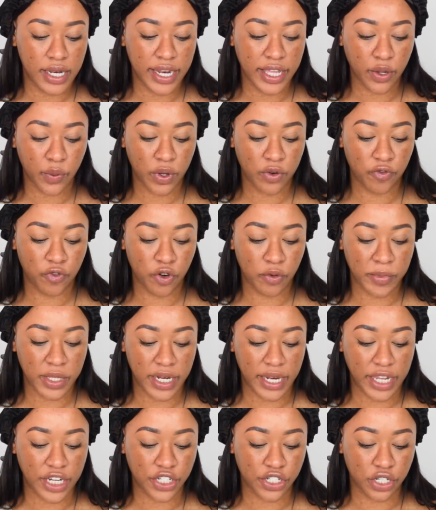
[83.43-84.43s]
The liquid
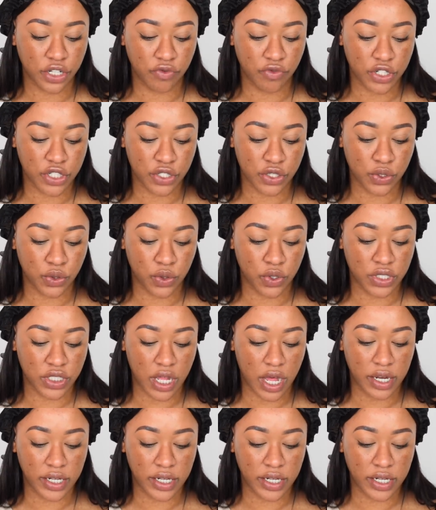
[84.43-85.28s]
formulation restores